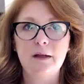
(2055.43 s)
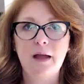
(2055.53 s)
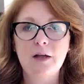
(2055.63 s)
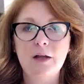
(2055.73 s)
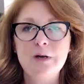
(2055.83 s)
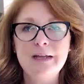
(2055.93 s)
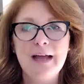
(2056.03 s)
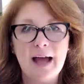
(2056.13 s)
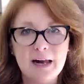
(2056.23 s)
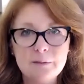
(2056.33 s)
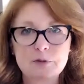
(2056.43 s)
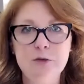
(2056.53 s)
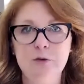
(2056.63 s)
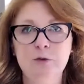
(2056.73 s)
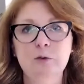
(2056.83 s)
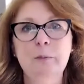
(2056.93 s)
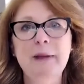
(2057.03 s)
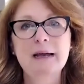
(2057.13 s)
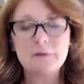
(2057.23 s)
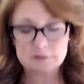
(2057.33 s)
actually helps you to
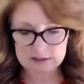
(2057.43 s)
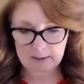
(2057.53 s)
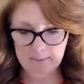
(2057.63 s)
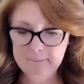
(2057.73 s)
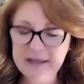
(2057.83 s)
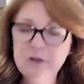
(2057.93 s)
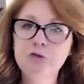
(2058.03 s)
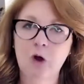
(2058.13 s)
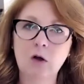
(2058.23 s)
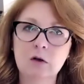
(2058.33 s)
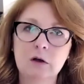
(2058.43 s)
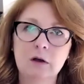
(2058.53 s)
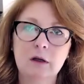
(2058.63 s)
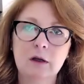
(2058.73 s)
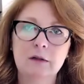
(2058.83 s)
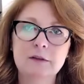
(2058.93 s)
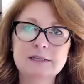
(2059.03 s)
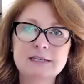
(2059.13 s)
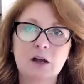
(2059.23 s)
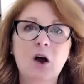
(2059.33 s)
build this bedrock,
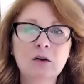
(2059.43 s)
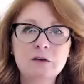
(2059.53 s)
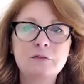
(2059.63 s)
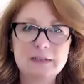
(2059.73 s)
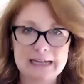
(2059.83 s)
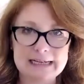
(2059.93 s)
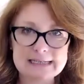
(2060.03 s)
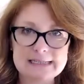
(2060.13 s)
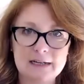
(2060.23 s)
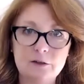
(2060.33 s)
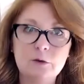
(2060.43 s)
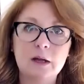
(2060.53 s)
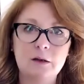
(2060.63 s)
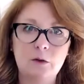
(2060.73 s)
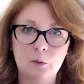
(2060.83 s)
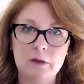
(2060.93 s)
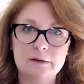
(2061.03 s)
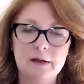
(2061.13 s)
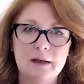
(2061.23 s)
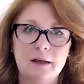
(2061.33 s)
this confidence that you can do
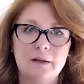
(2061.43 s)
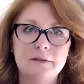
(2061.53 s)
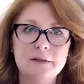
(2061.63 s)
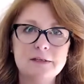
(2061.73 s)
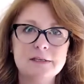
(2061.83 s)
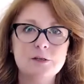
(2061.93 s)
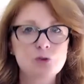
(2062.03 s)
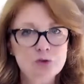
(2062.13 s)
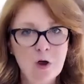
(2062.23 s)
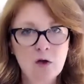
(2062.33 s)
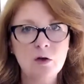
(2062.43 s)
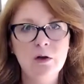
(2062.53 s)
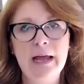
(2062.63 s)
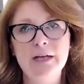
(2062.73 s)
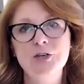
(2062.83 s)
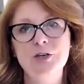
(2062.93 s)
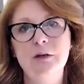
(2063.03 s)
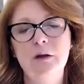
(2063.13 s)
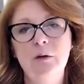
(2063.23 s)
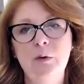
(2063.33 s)
it, this strong
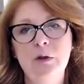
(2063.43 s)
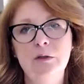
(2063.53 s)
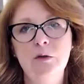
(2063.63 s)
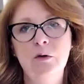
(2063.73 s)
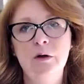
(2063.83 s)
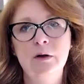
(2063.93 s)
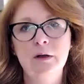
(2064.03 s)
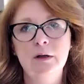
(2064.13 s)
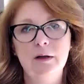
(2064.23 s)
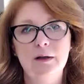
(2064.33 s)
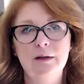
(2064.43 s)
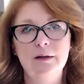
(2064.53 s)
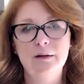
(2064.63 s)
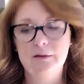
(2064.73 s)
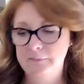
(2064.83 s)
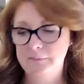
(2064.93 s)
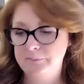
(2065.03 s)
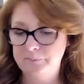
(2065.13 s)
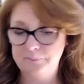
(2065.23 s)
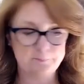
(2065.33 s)
connection with your
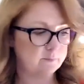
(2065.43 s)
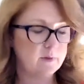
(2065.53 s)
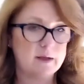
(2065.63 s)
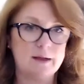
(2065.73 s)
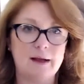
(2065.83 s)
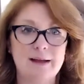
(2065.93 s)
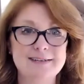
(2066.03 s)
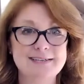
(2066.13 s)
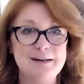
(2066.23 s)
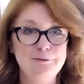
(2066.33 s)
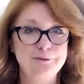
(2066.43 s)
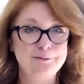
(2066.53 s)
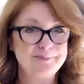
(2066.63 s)
higher self,